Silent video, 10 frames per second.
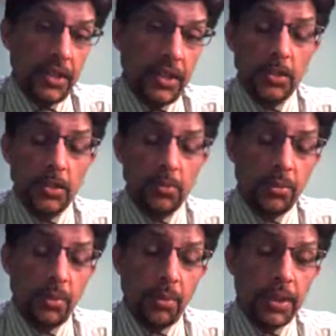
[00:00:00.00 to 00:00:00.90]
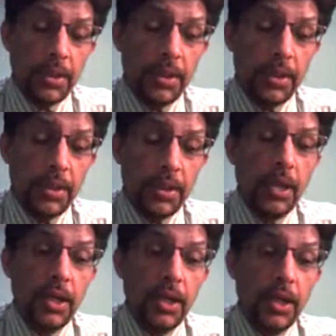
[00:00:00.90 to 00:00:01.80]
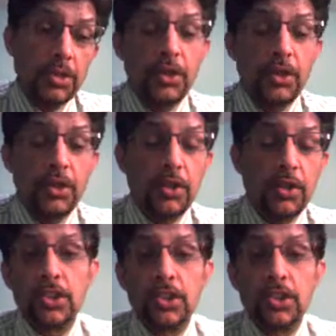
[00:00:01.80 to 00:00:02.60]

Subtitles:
As you would remember, there was a particular incident.